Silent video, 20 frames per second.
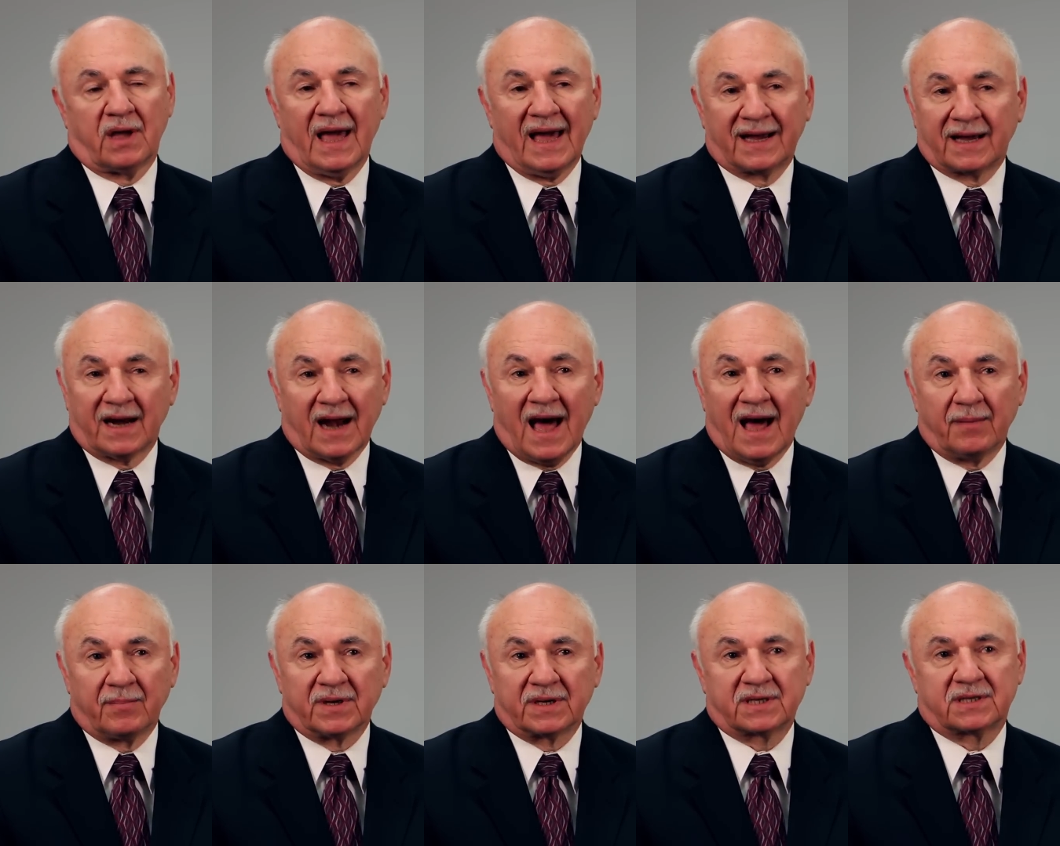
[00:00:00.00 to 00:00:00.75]

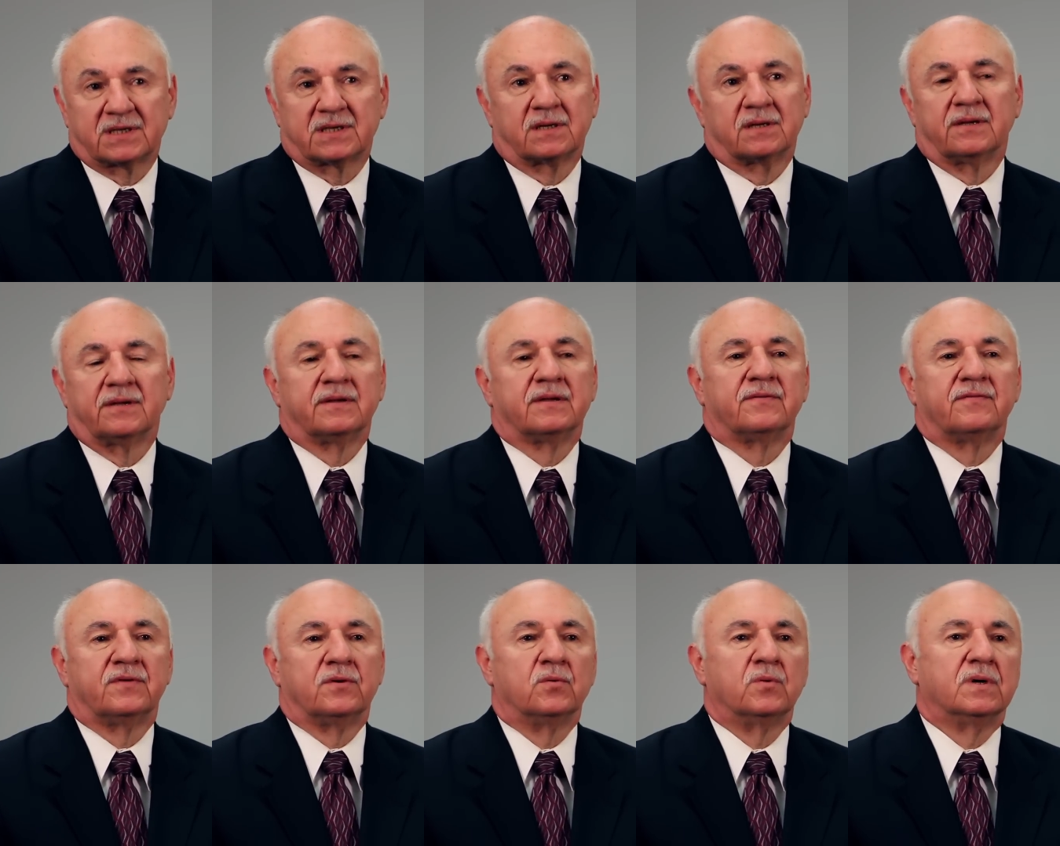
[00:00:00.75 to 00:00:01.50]
economics,
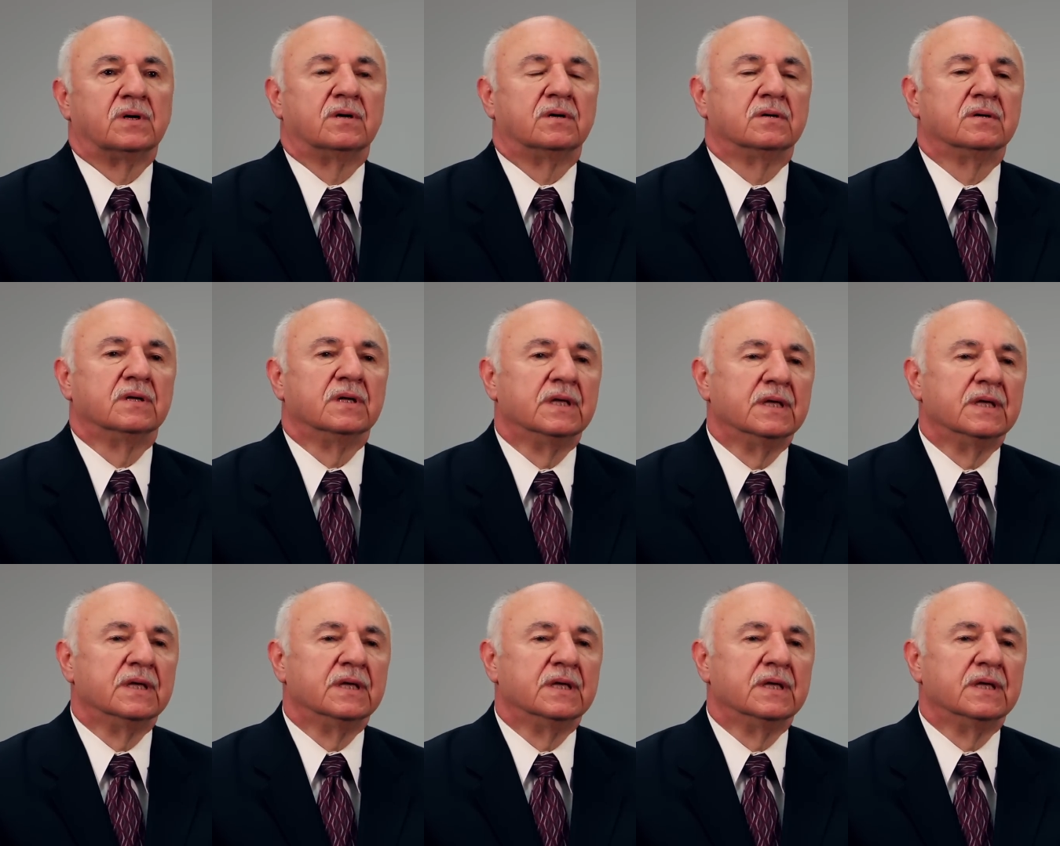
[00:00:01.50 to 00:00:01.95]
if you will.